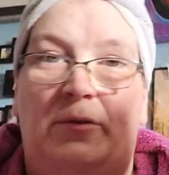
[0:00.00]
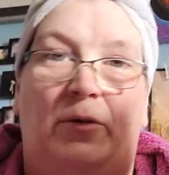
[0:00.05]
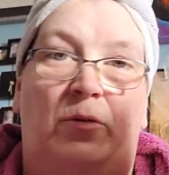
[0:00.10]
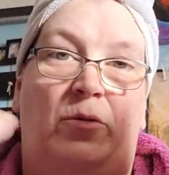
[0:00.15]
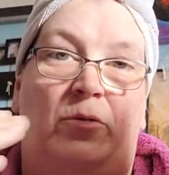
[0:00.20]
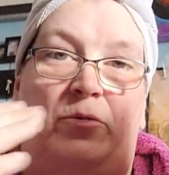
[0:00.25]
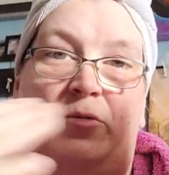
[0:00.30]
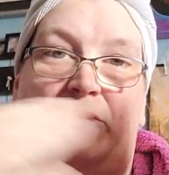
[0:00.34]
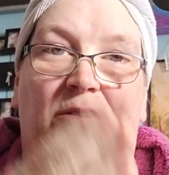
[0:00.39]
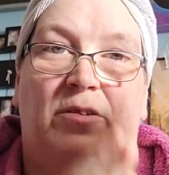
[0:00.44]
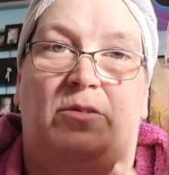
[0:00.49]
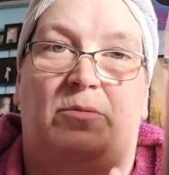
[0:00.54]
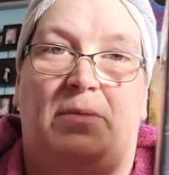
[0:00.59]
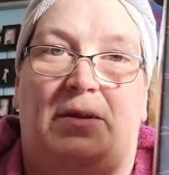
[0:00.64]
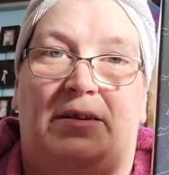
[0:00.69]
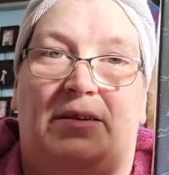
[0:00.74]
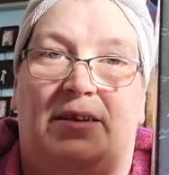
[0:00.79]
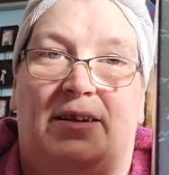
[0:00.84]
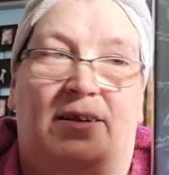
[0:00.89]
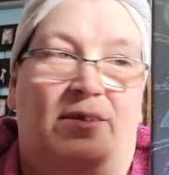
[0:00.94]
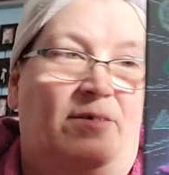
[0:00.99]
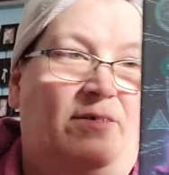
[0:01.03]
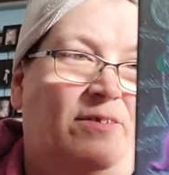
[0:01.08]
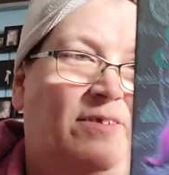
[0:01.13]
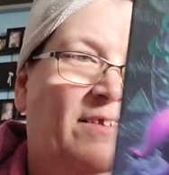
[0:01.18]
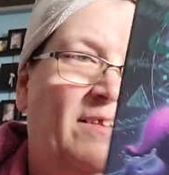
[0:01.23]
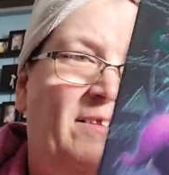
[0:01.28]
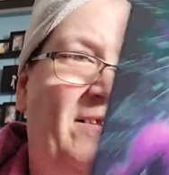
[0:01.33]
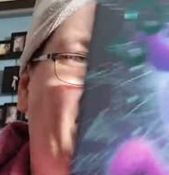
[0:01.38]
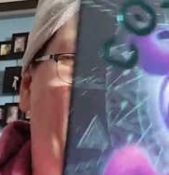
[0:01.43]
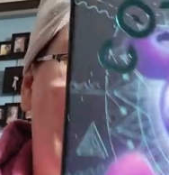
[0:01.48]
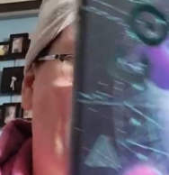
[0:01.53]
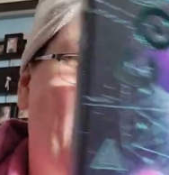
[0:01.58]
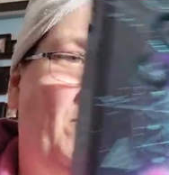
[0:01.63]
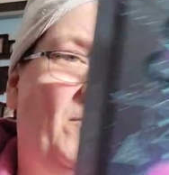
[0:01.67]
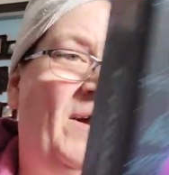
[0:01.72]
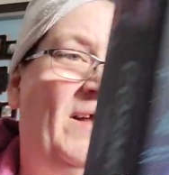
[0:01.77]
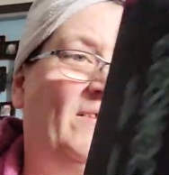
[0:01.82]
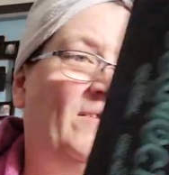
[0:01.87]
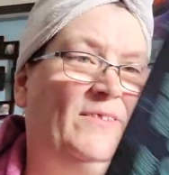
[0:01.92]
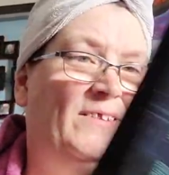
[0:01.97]
obviously expanded out, so that's kind of cool.
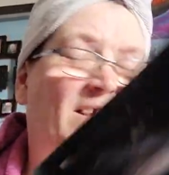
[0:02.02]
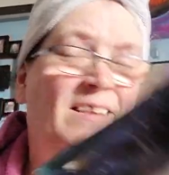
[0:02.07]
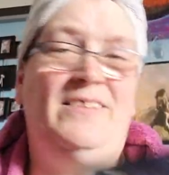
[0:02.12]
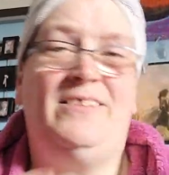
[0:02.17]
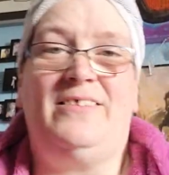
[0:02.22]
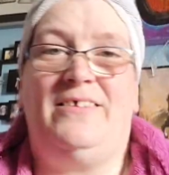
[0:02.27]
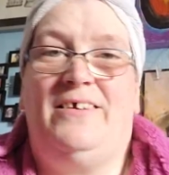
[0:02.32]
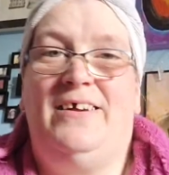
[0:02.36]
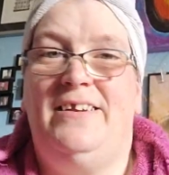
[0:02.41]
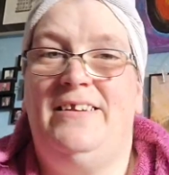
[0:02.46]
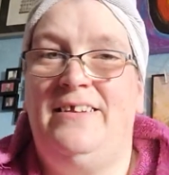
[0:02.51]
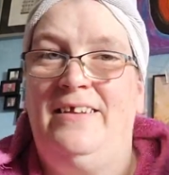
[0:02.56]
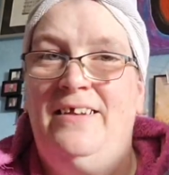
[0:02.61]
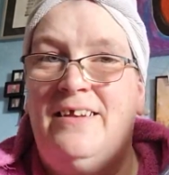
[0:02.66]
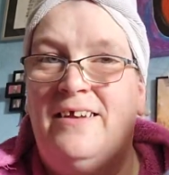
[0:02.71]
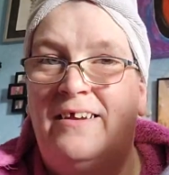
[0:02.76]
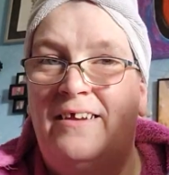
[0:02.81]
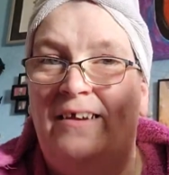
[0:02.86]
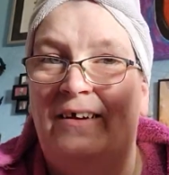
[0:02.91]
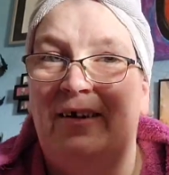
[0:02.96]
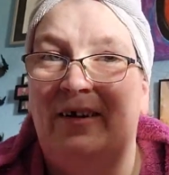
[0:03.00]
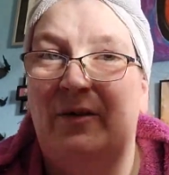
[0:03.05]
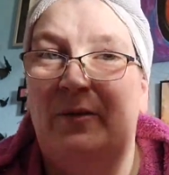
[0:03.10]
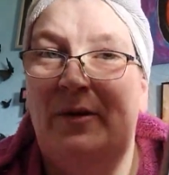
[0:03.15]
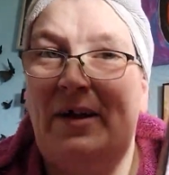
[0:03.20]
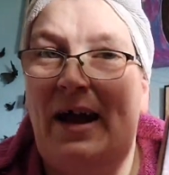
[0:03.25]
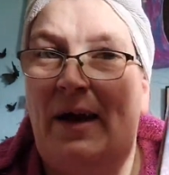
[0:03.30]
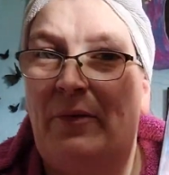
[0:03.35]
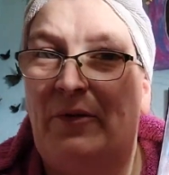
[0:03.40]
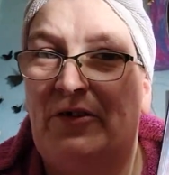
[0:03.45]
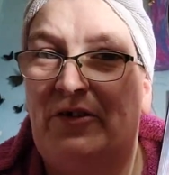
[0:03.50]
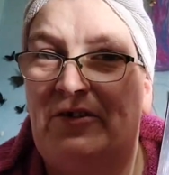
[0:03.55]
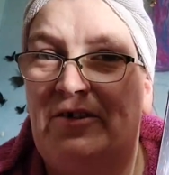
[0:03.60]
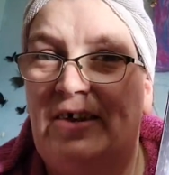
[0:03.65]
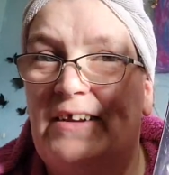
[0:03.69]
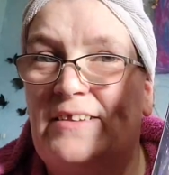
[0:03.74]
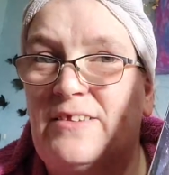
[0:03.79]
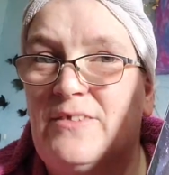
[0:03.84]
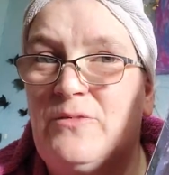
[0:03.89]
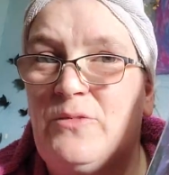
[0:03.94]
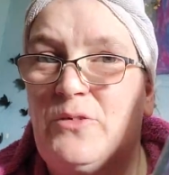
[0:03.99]
And on the inside, we have the
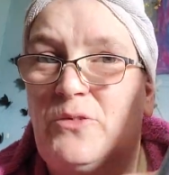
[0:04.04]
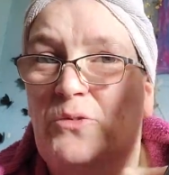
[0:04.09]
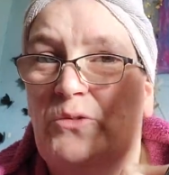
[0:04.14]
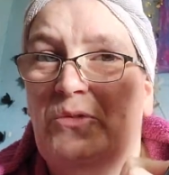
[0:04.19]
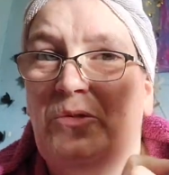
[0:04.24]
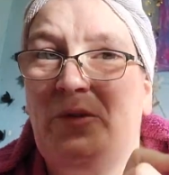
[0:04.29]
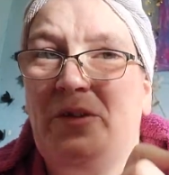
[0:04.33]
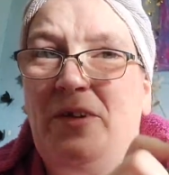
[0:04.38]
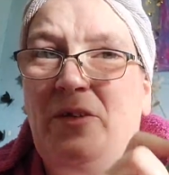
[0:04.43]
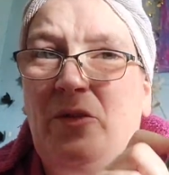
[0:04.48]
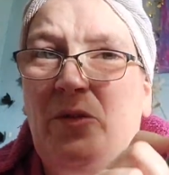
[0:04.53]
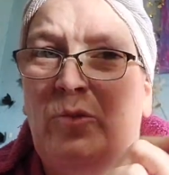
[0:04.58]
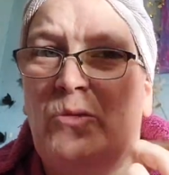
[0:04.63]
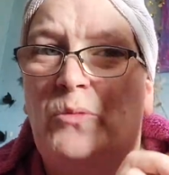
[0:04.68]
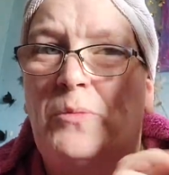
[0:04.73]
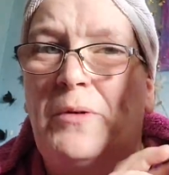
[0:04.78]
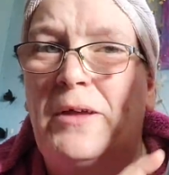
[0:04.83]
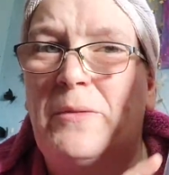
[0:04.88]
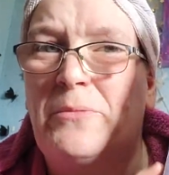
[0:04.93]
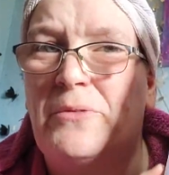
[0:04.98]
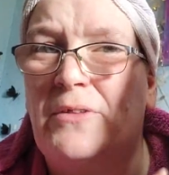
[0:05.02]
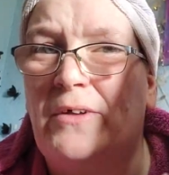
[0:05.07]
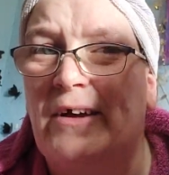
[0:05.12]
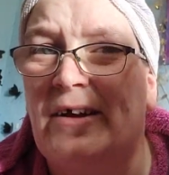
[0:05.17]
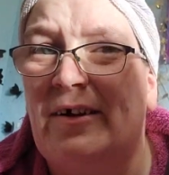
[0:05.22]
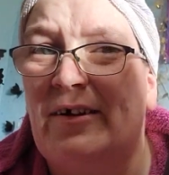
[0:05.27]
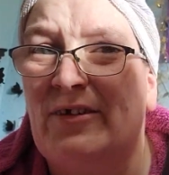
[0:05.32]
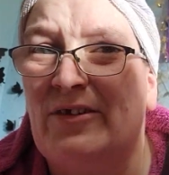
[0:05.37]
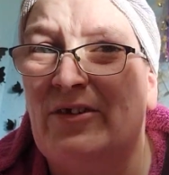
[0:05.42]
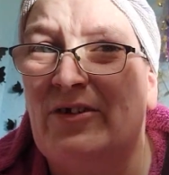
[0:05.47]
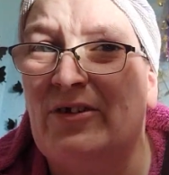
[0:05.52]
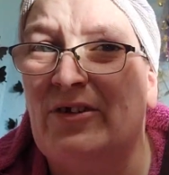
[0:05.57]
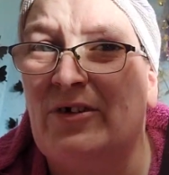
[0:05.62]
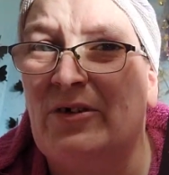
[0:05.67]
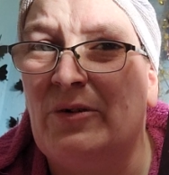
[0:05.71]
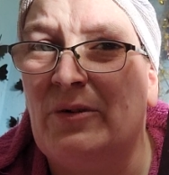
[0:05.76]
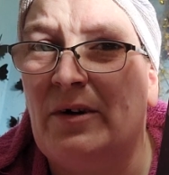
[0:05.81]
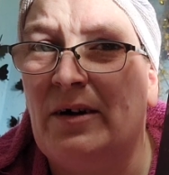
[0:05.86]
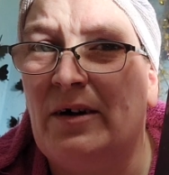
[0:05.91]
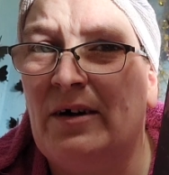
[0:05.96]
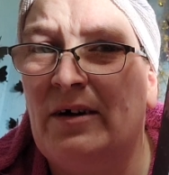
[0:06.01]
detective, who's also another wallpaper that I got.
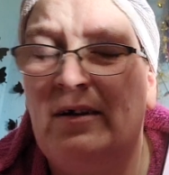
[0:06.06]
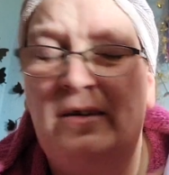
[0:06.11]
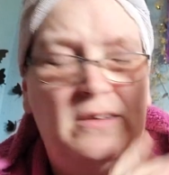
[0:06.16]
So